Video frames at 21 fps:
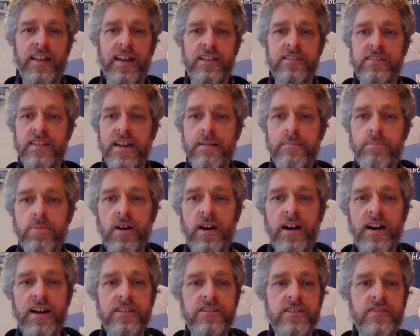as the
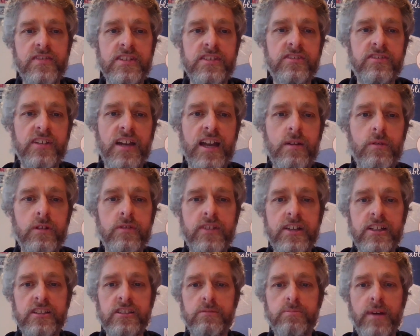empires of his day would have
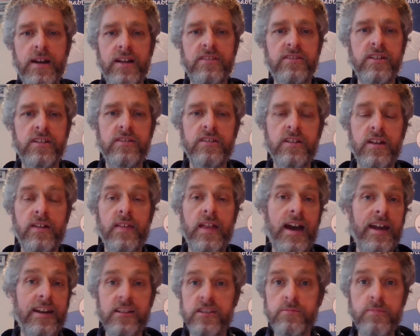expected,
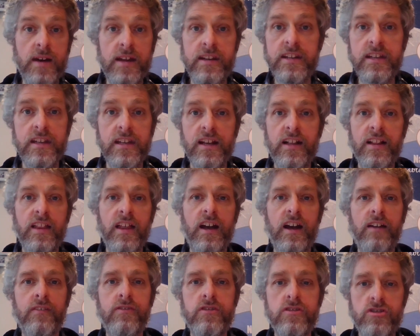and as many
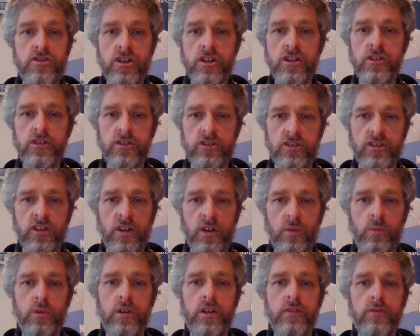of the Jews
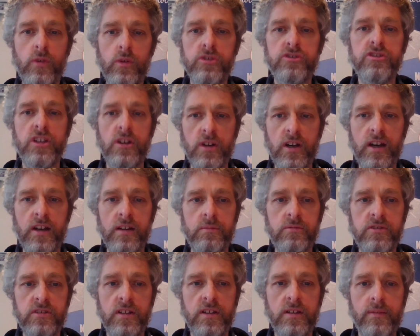would have also
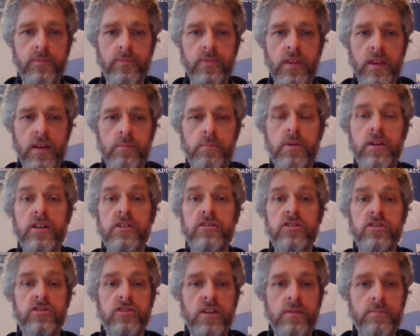hoped, but
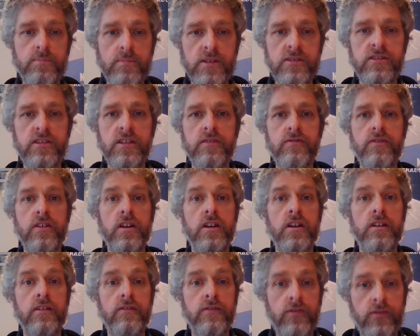as a submissive
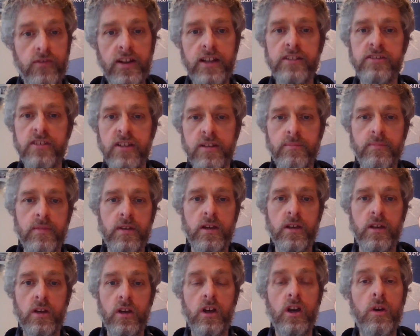victim
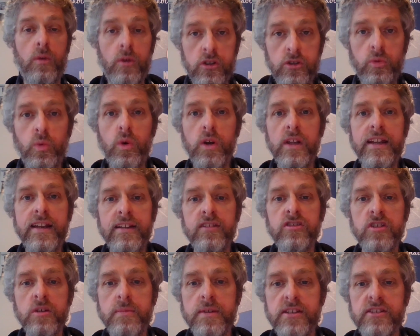who was willing
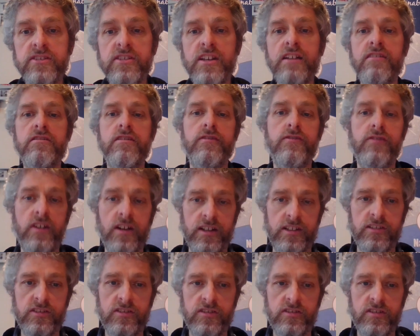to be
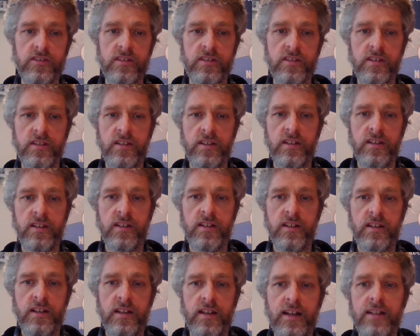sacrificed.
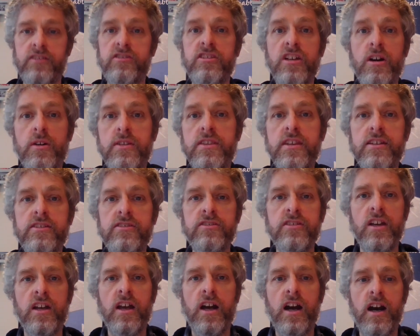And so in
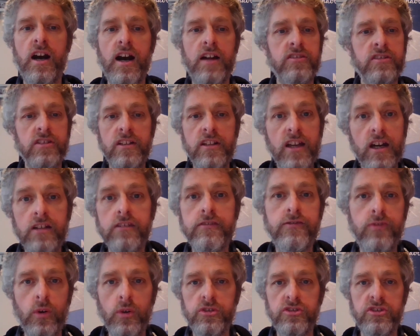this utterly
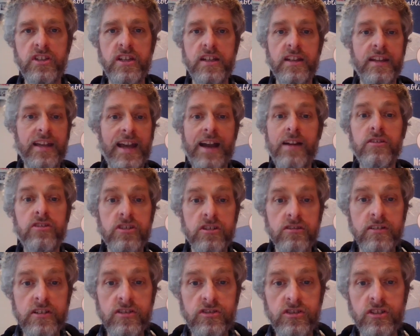unforeseen,
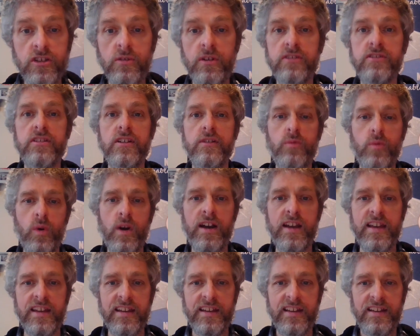counterintuitive
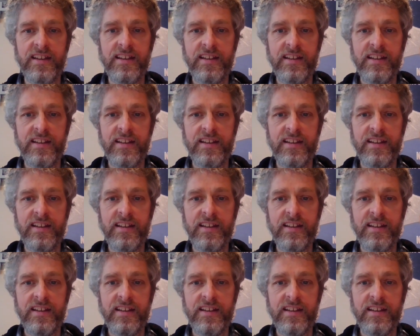way,